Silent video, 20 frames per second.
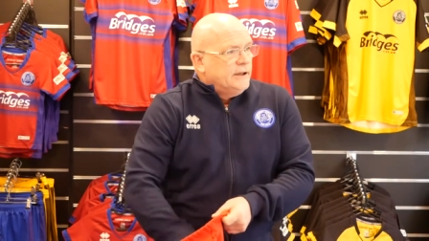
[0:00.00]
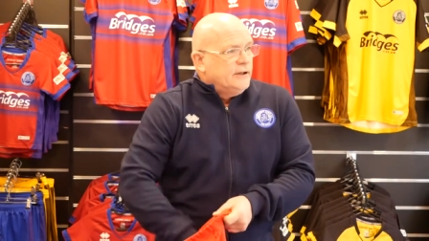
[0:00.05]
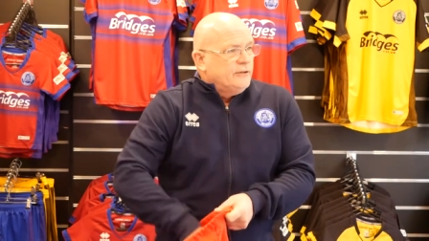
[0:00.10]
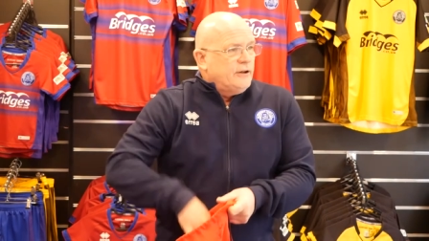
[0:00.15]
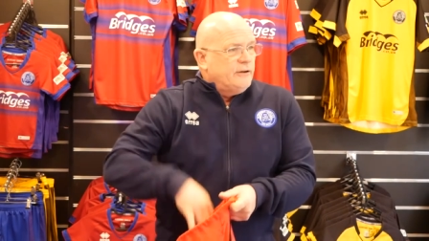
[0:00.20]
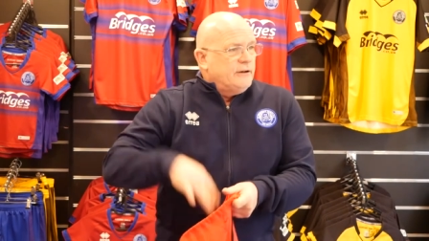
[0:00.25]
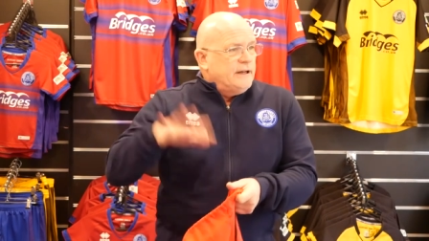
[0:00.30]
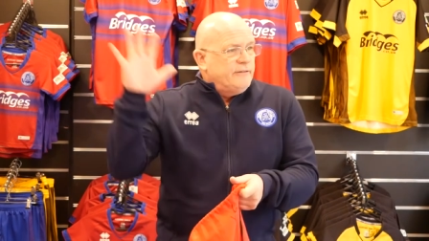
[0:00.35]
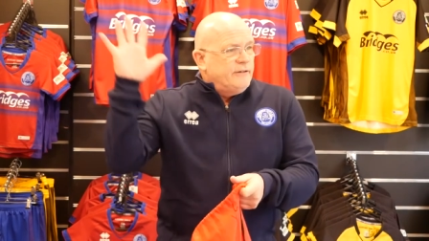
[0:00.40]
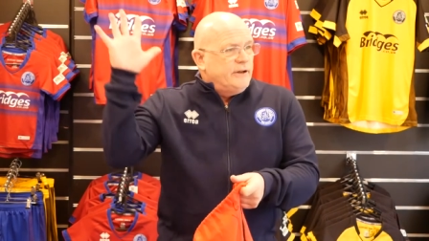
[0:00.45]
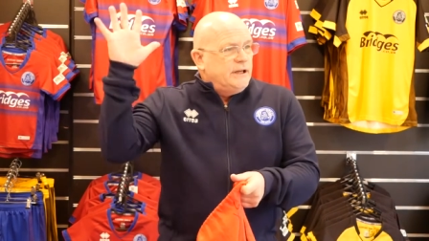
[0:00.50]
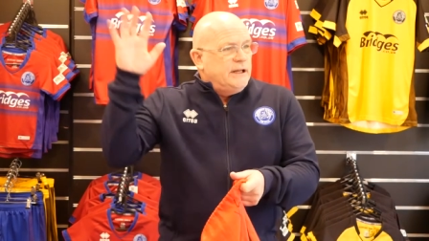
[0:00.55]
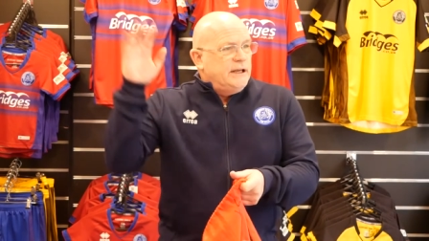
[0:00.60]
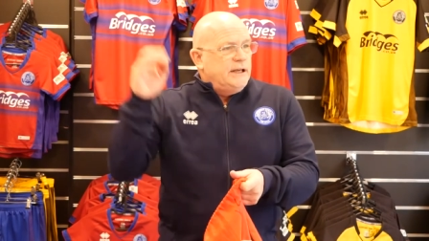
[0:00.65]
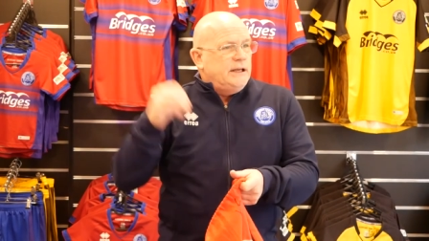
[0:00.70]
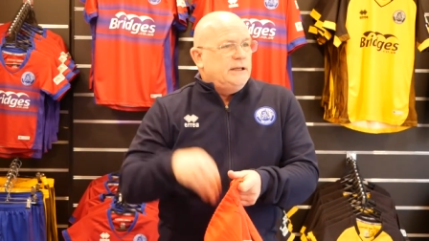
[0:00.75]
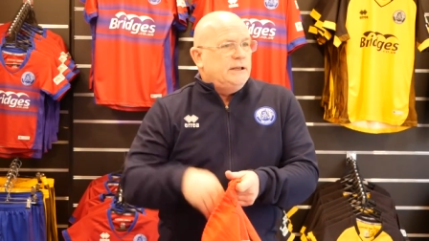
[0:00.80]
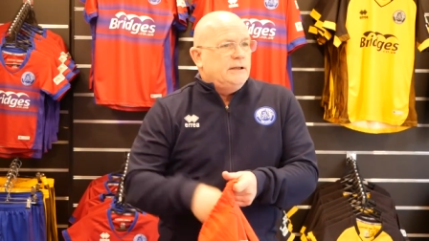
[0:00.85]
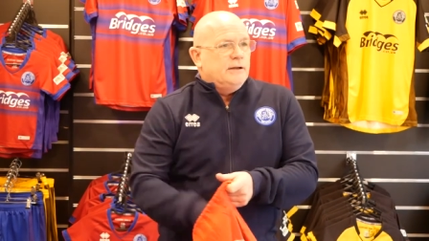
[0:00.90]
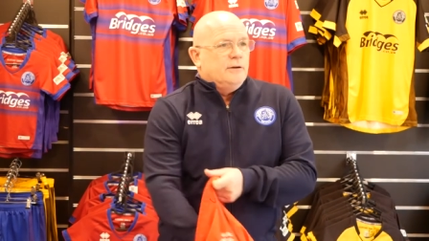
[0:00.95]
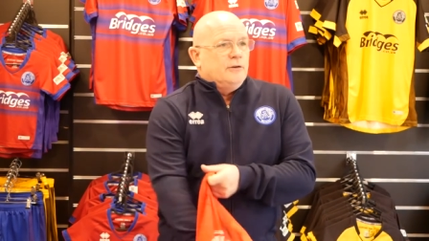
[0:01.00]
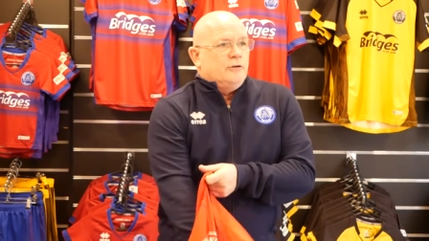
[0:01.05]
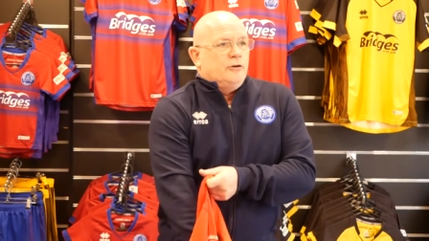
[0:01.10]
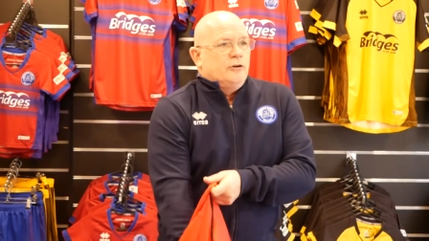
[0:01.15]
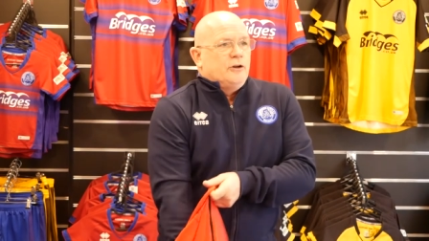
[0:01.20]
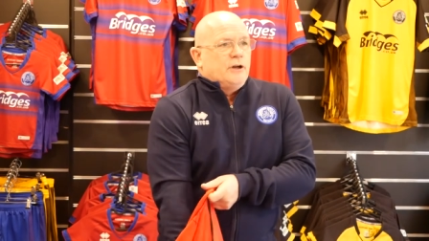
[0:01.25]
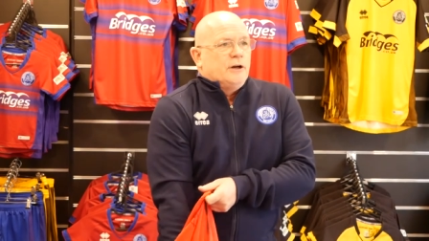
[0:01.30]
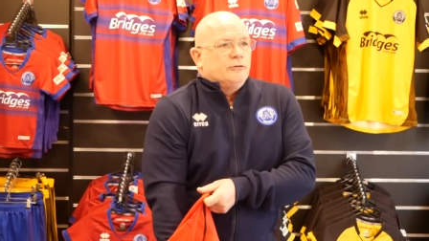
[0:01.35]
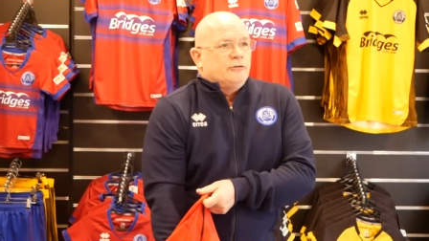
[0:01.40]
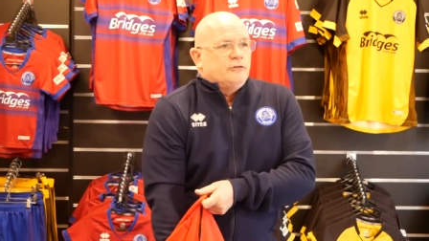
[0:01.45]
Don't have any,
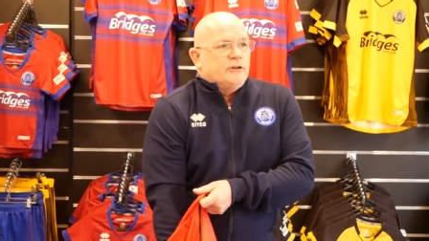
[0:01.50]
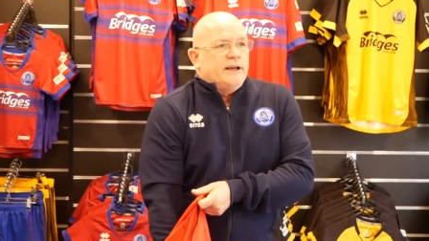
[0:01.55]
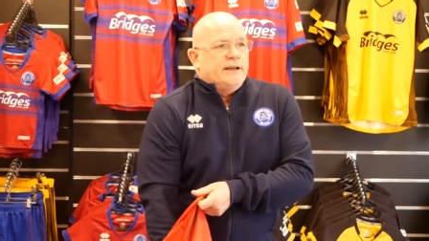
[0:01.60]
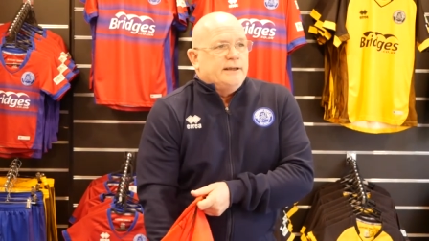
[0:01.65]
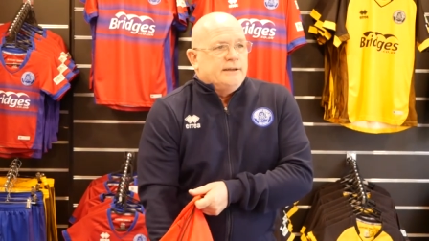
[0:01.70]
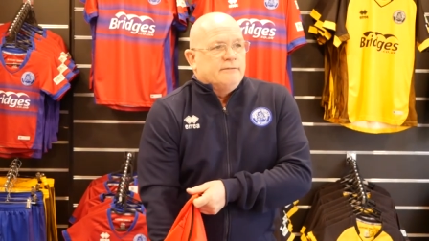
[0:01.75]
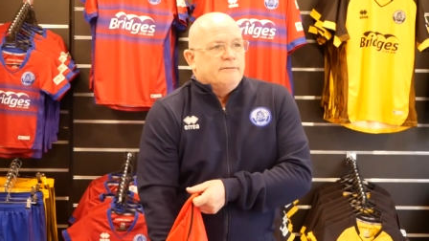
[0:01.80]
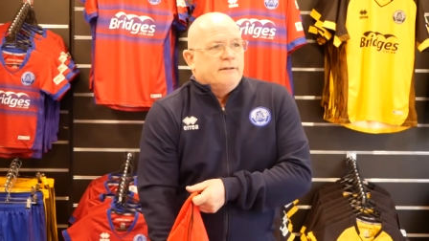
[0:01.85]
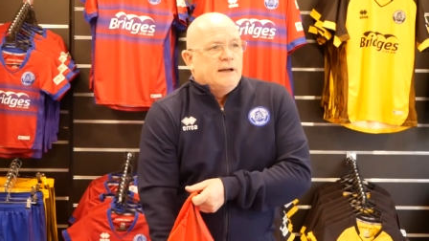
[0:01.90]
good old shake